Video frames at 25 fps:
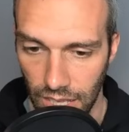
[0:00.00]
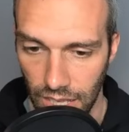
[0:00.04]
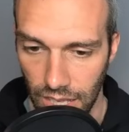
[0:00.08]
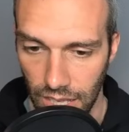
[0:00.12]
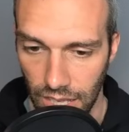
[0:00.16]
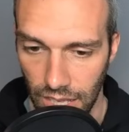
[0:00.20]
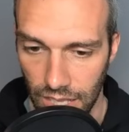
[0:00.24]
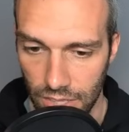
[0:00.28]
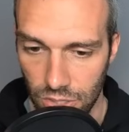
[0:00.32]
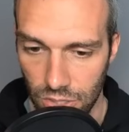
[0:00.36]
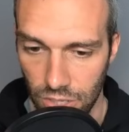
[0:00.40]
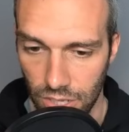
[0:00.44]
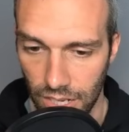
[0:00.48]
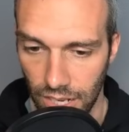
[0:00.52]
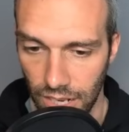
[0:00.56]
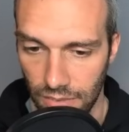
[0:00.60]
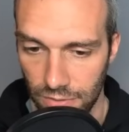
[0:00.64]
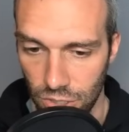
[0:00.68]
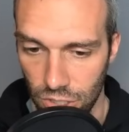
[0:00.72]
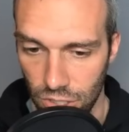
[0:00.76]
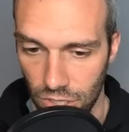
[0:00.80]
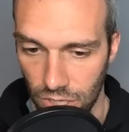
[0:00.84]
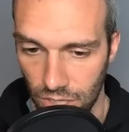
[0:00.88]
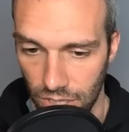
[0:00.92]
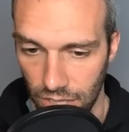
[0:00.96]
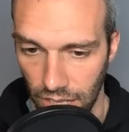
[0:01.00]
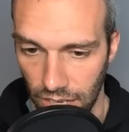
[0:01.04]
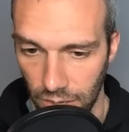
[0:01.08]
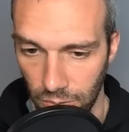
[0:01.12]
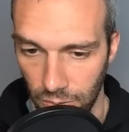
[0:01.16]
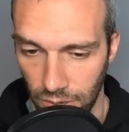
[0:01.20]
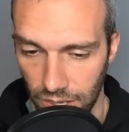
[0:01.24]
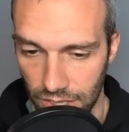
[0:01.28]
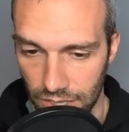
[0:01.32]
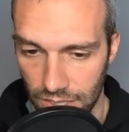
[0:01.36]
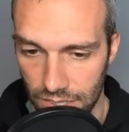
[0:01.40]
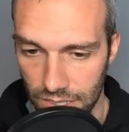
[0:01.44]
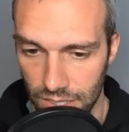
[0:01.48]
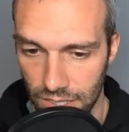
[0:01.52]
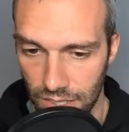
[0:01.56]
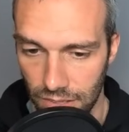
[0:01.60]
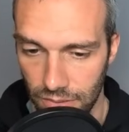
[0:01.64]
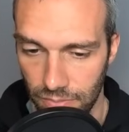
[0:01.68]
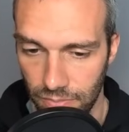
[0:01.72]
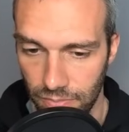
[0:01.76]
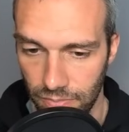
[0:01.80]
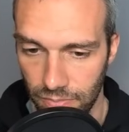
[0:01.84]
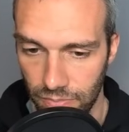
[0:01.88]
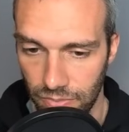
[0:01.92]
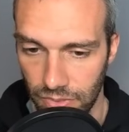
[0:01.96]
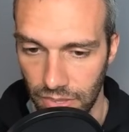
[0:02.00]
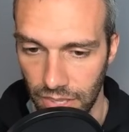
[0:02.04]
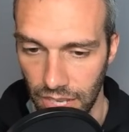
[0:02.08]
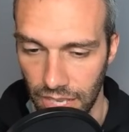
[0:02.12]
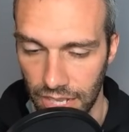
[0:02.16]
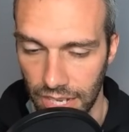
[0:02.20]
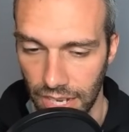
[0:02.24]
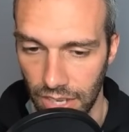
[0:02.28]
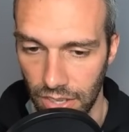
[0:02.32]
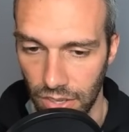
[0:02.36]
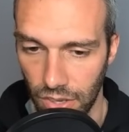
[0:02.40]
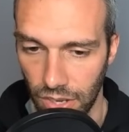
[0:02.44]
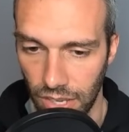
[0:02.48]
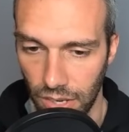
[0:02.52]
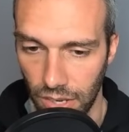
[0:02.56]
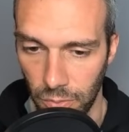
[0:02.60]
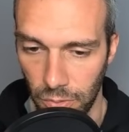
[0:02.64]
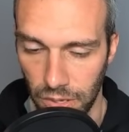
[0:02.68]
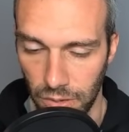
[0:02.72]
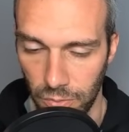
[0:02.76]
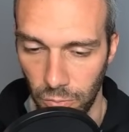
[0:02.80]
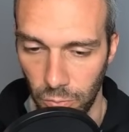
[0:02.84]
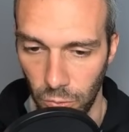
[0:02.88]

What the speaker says: so you're going to have to shield anyways, and now you got to